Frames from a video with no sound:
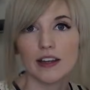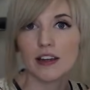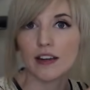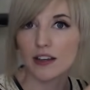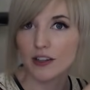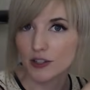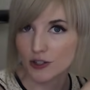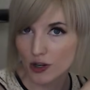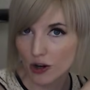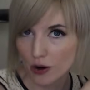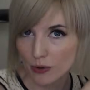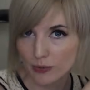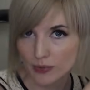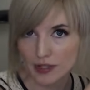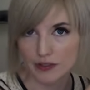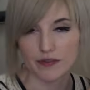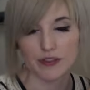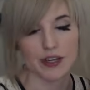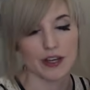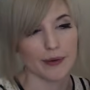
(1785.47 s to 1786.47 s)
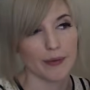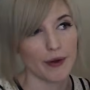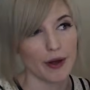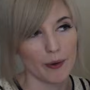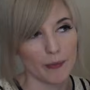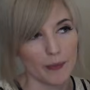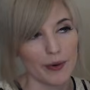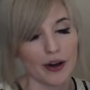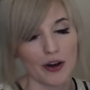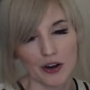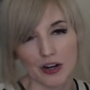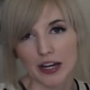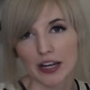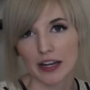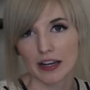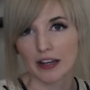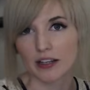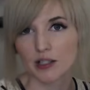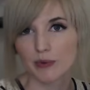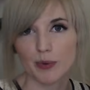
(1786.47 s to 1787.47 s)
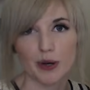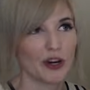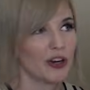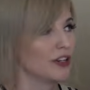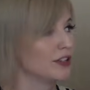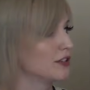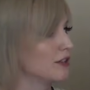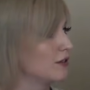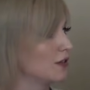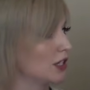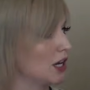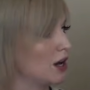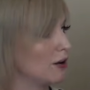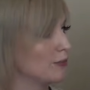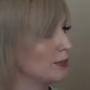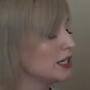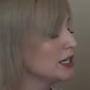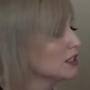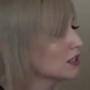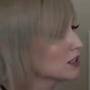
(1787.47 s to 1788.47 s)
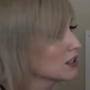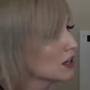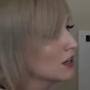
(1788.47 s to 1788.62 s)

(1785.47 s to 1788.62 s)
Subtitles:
in terms of the American experience of zombies.